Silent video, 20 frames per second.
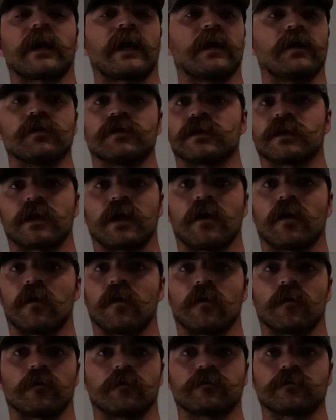I used to
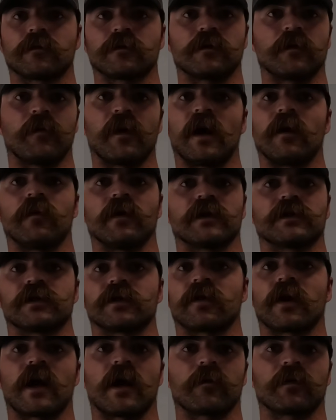go to Publix
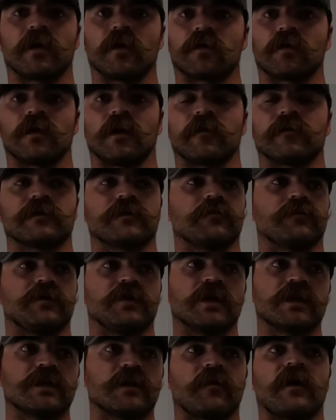and grab Kill Cliffs
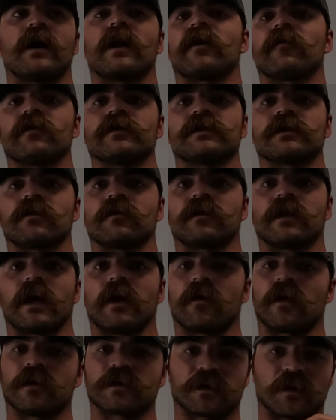just about every single day when I was